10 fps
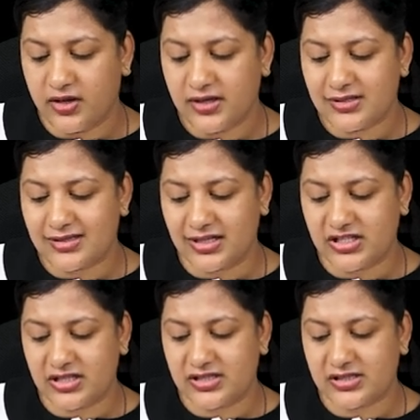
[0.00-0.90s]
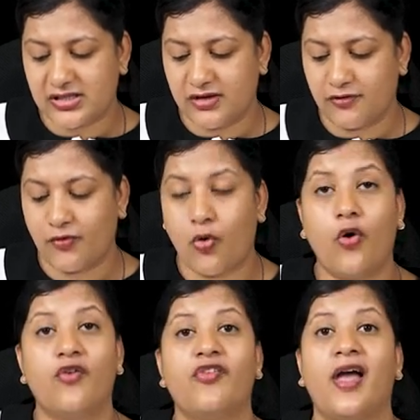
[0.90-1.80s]
is suggestive
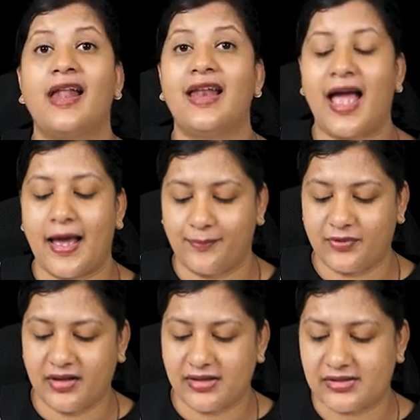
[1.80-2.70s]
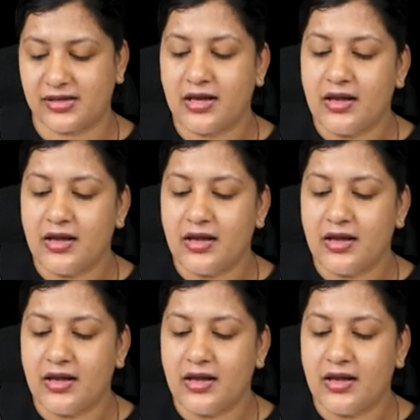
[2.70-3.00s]
of an abscess.